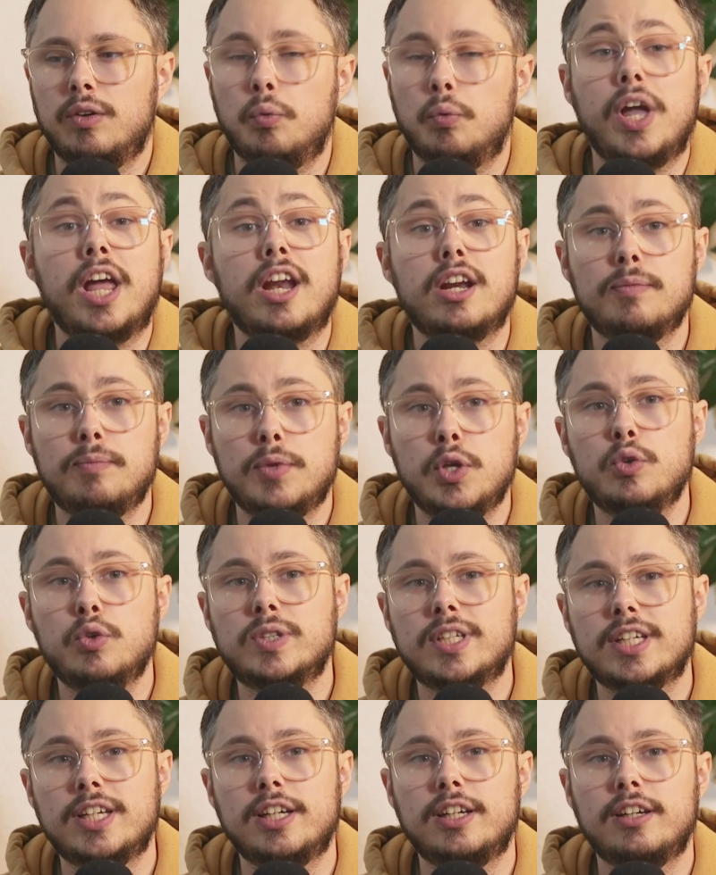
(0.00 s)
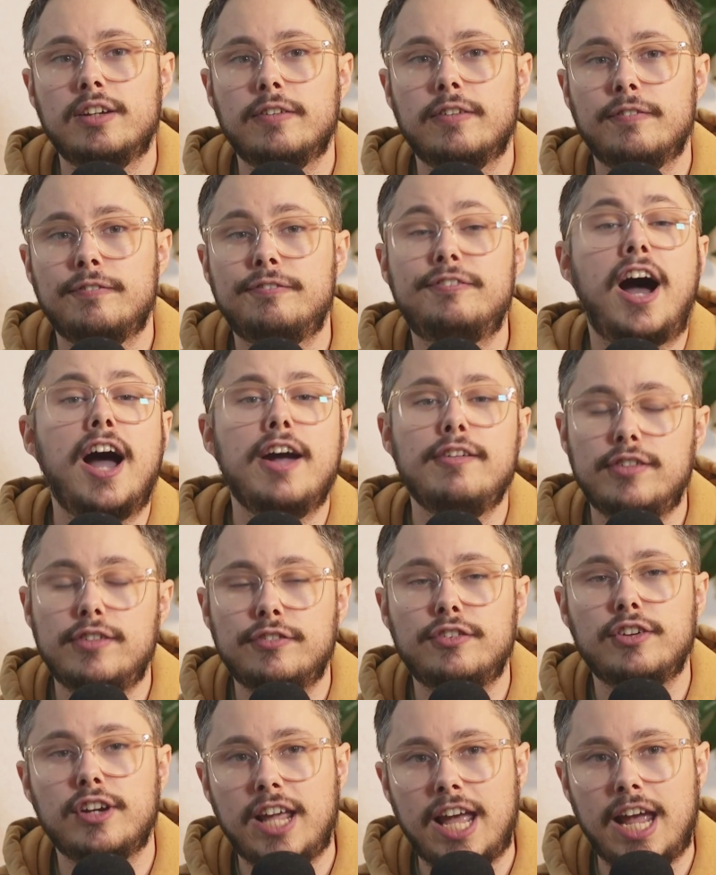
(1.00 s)
We end up using 5
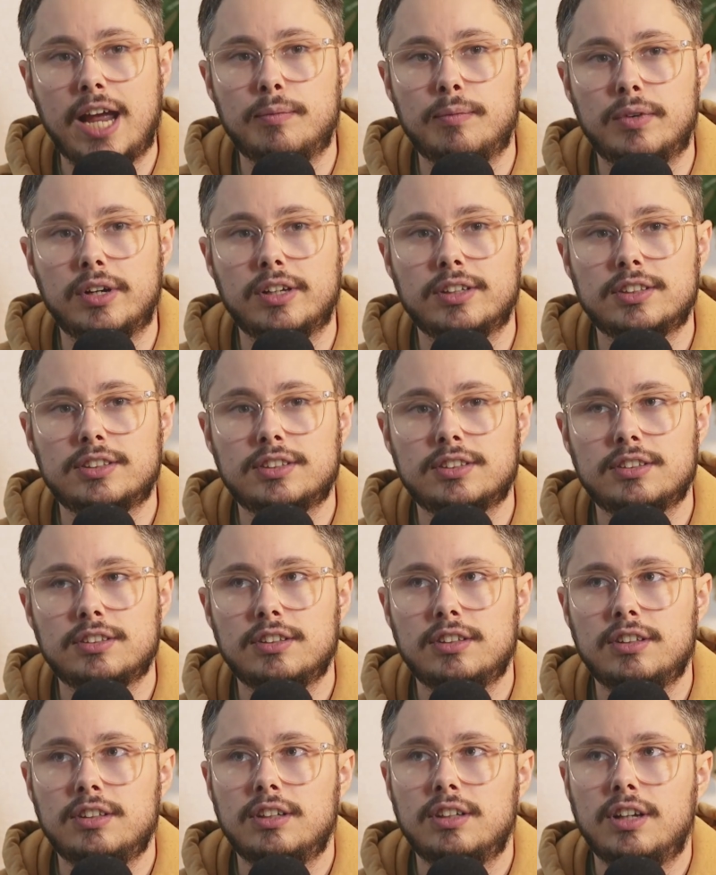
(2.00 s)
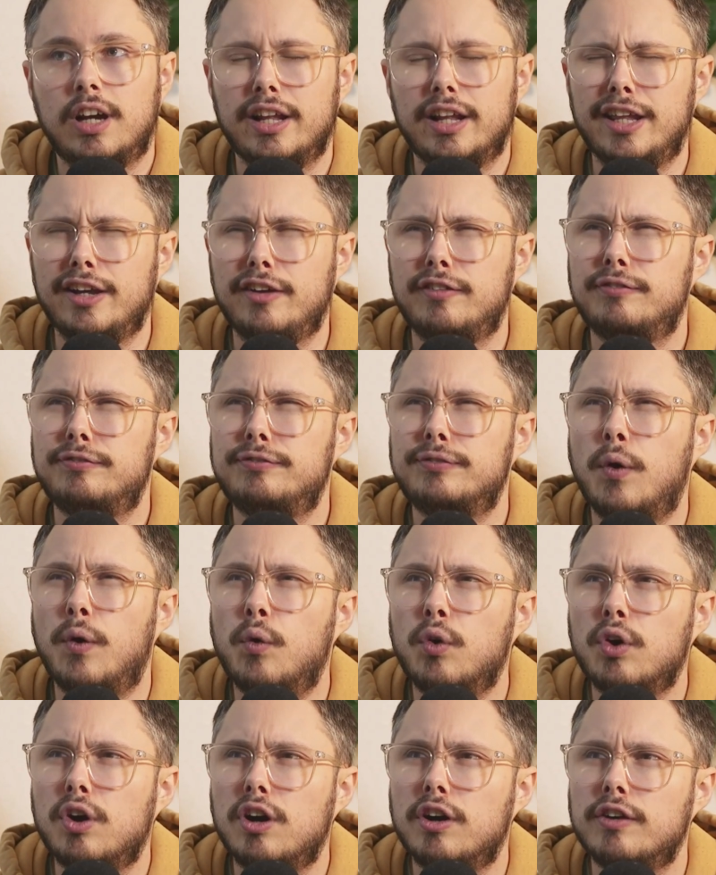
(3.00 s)
different cameras. I think
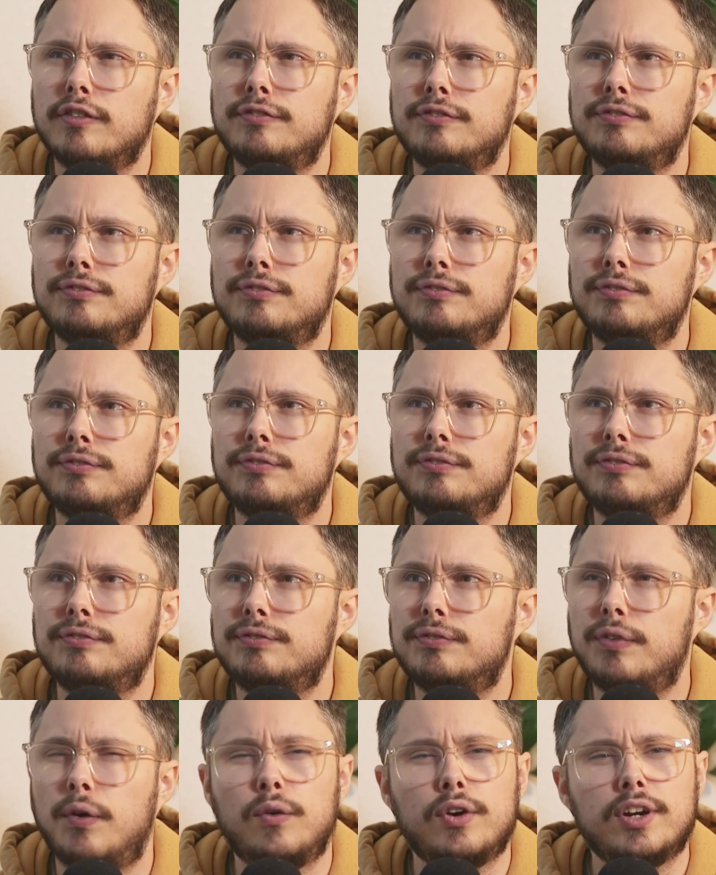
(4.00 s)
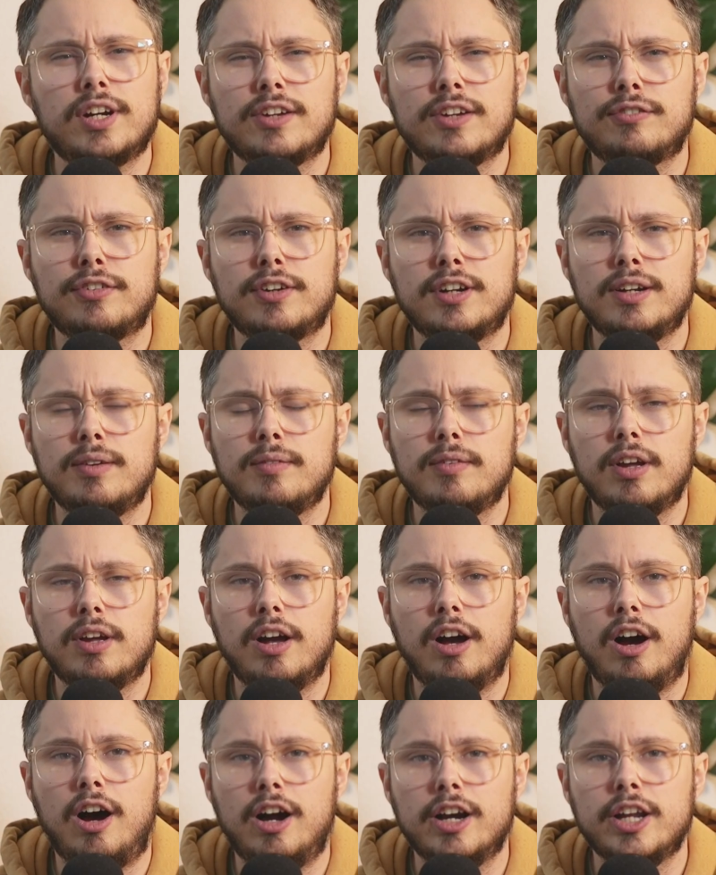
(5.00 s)
4 different
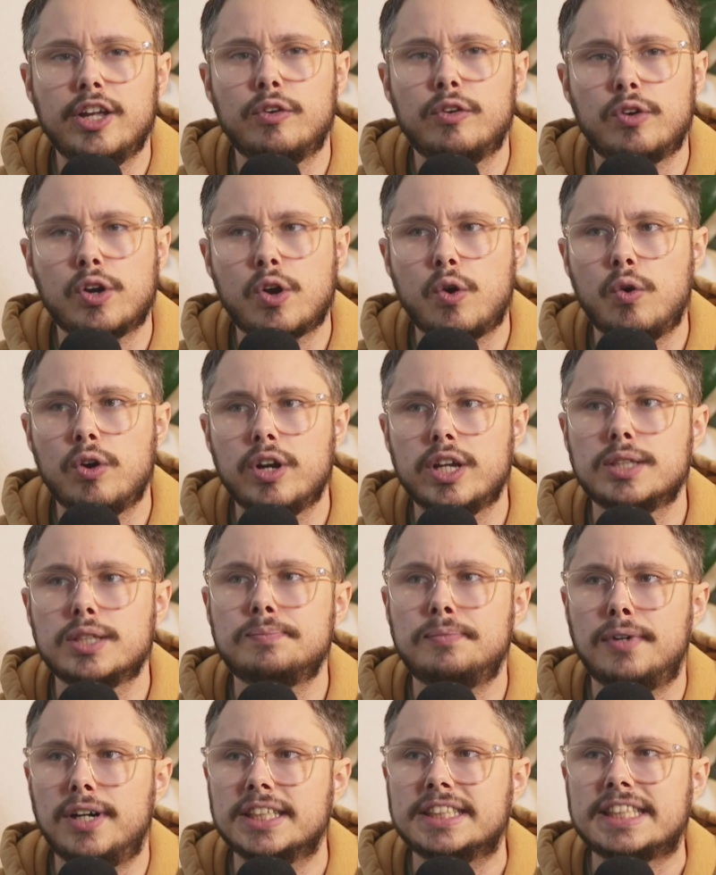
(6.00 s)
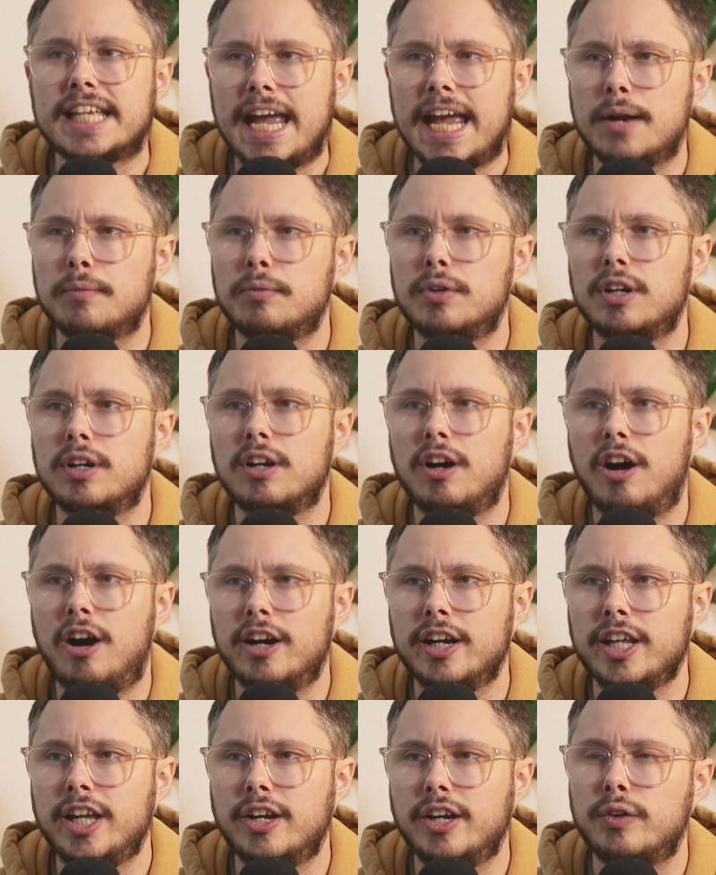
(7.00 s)
audio recordings plus camera
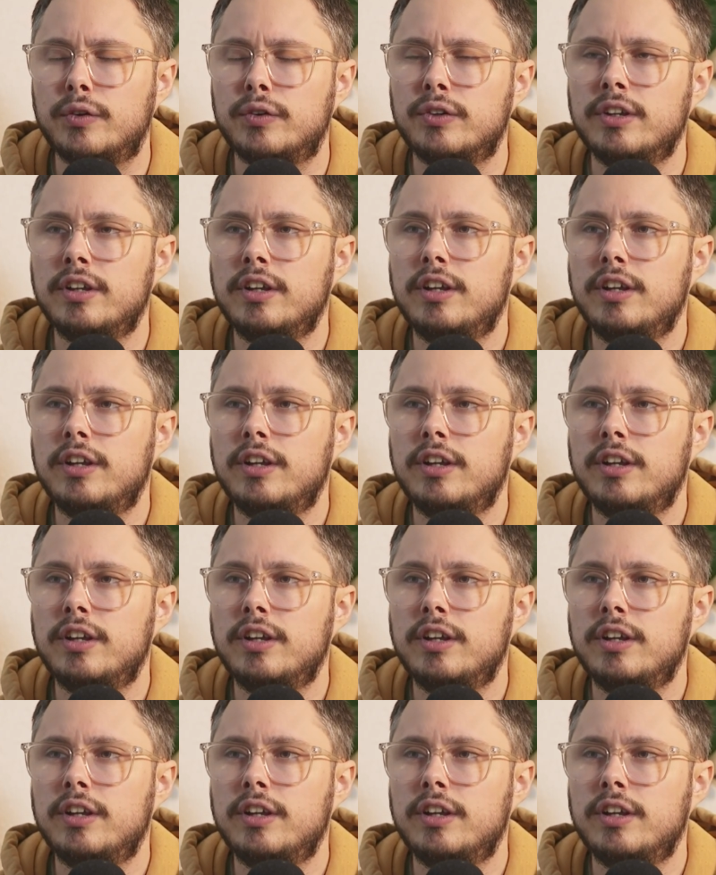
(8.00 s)
audio.